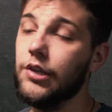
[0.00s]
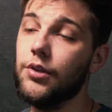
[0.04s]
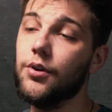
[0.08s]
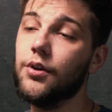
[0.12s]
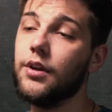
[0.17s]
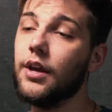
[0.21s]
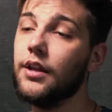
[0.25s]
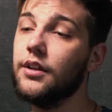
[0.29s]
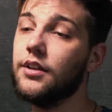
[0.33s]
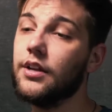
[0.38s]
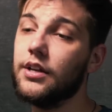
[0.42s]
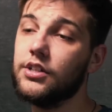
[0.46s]

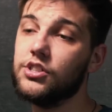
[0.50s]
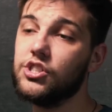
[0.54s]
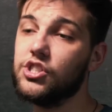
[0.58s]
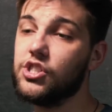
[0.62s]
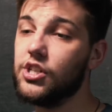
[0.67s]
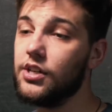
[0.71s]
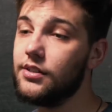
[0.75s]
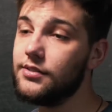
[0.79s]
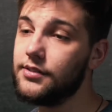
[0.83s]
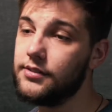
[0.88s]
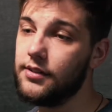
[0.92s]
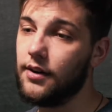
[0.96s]
You can
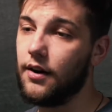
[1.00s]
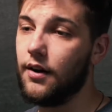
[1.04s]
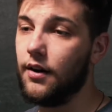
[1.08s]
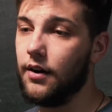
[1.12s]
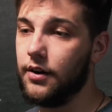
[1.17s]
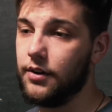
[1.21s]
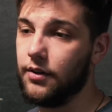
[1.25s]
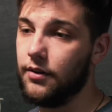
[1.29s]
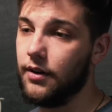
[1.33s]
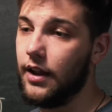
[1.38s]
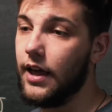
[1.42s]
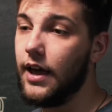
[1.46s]
adjust the
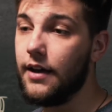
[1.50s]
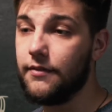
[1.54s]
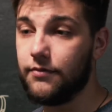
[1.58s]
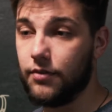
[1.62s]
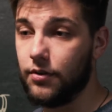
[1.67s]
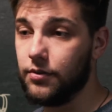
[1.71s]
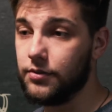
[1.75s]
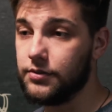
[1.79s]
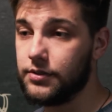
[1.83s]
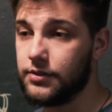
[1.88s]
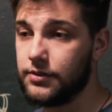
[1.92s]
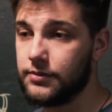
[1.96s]
audio
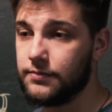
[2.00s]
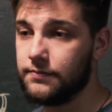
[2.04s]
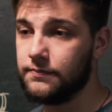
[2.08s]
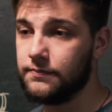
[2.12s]
levels.